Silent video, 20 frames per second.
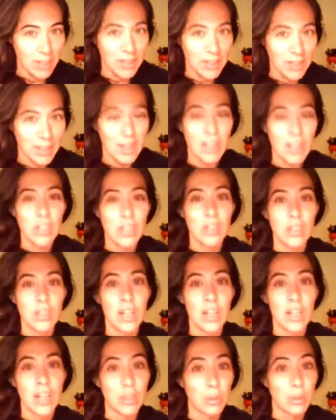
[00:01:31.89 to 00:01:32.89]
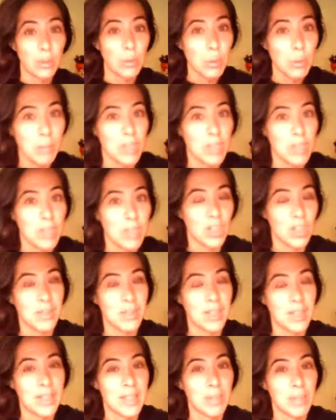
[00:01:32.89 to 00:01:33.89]
so that I could quit my job in
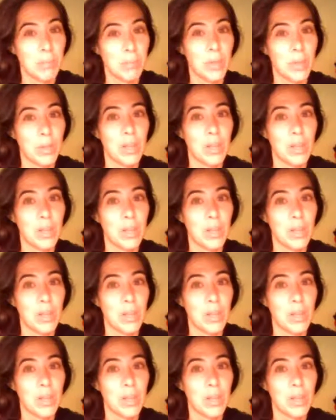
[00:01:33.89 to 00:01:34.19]
December